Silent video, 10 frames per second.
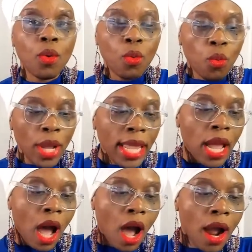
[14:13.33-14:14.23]

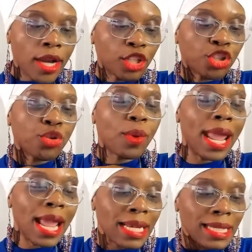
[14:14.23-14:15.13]
we are
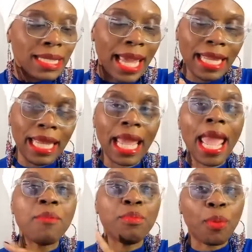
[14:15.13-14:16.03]
translating
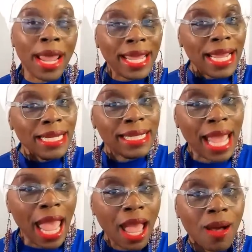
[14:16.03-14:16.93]
and breaking
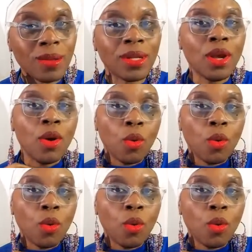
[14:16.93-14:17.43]
down